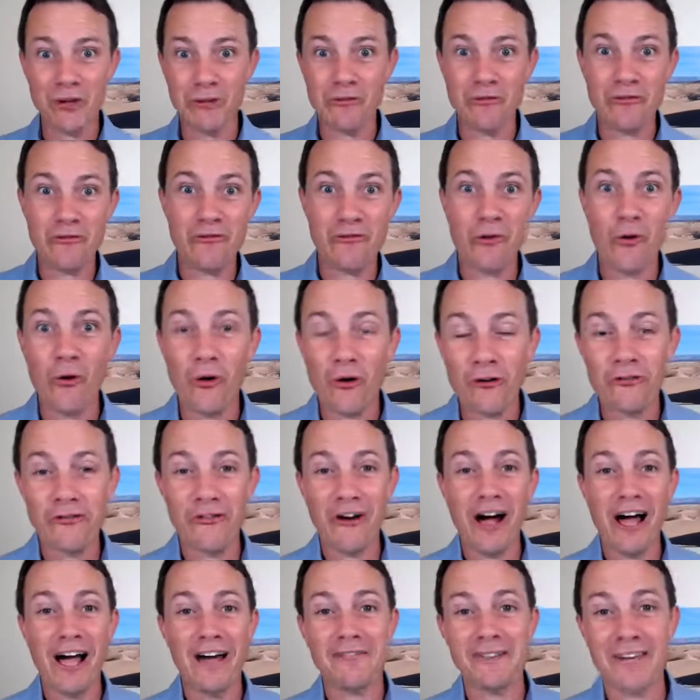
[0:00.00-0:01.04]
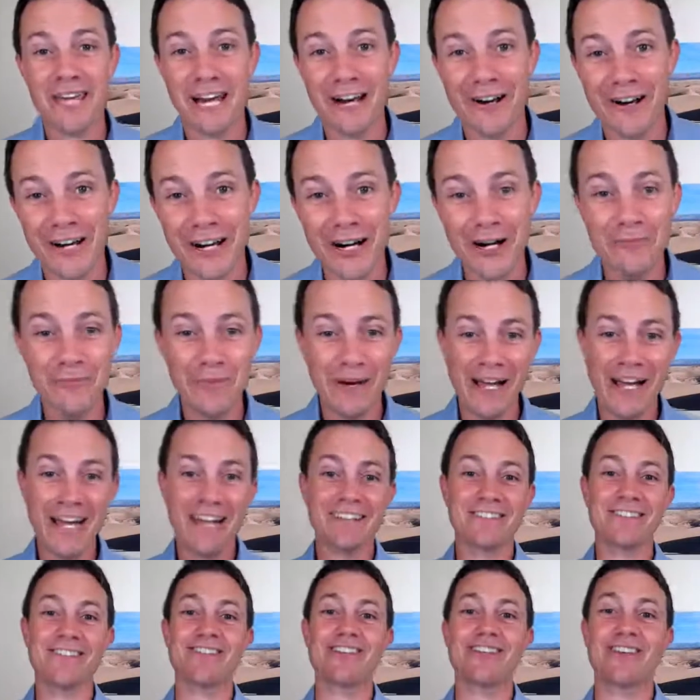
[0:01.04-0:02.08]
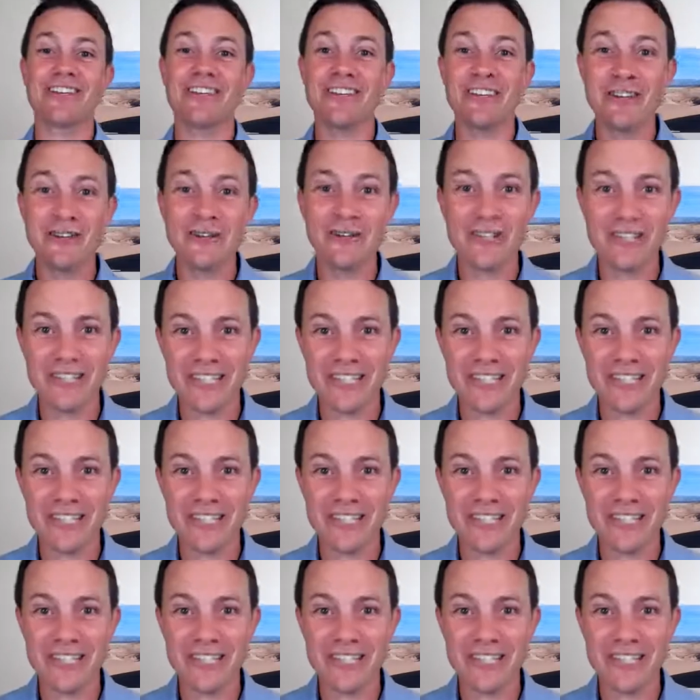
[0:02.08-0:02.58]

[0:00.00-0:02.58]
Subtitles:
4 or 5 carry-on bags and they're huge,